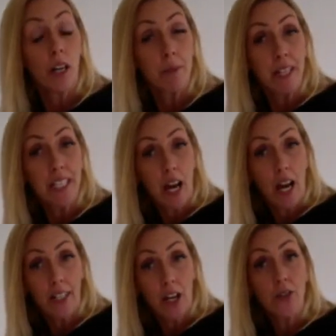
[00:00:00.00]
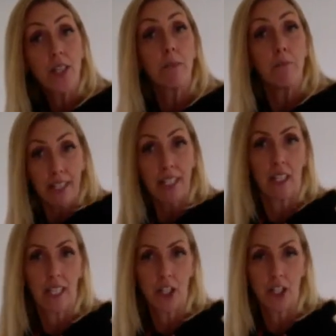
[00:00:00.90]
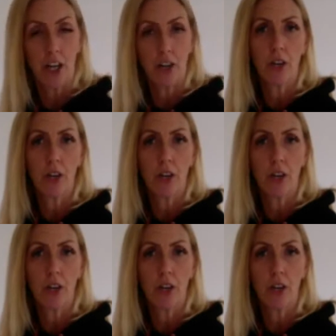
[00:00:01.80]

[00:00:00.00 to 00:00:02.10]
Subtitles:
has been diagnosed as a medical issue.